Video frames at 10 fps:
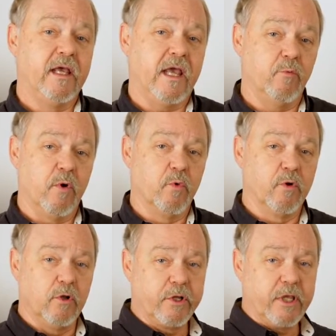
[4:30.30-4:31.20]
And when
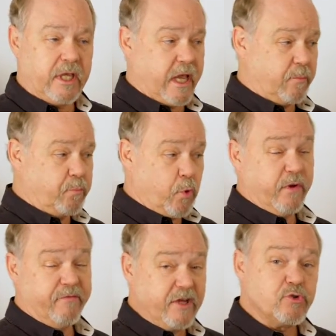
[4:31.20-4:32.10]
we're looking at point
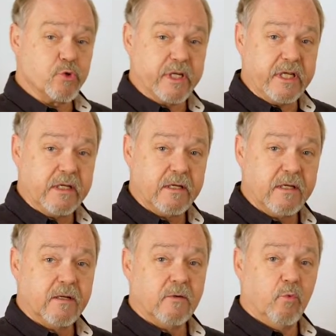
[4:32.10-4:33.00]
of entry,
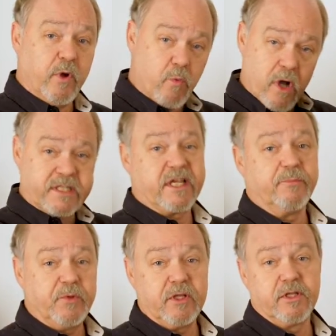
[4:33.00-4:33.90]
we want
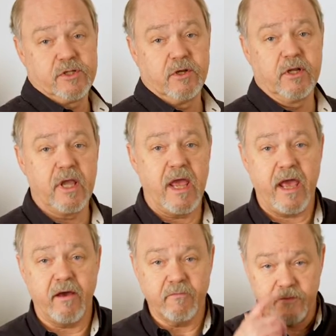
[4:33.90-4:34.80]
something that's going to
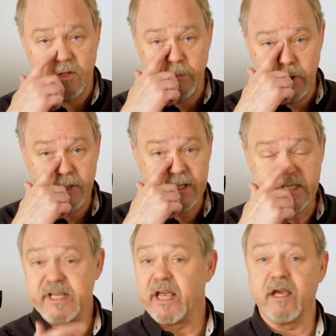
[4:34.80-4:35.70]
have the ability to
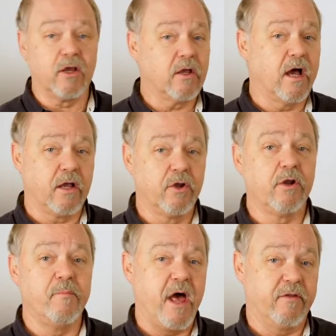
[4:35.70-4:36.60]
take a, a good
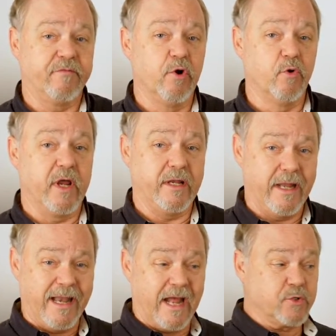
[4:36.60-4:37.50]
amount of flow rate,
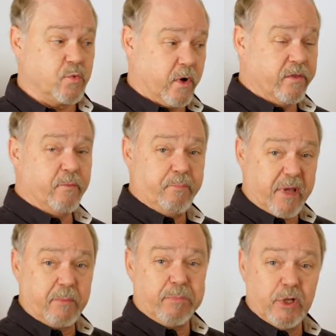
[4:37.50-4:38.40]
and that's where the
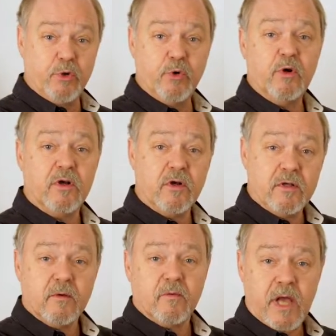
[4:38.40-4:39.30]
big blue
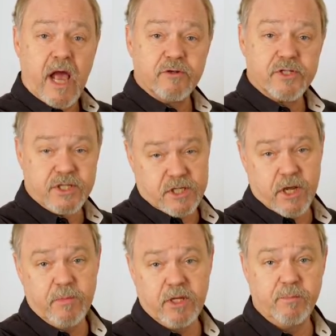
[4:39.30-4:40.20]
housings
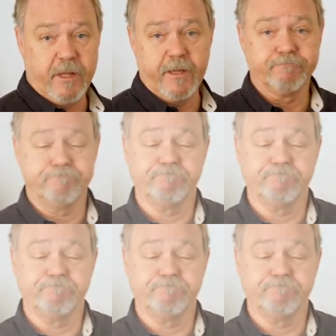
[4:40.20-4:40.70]
come into play.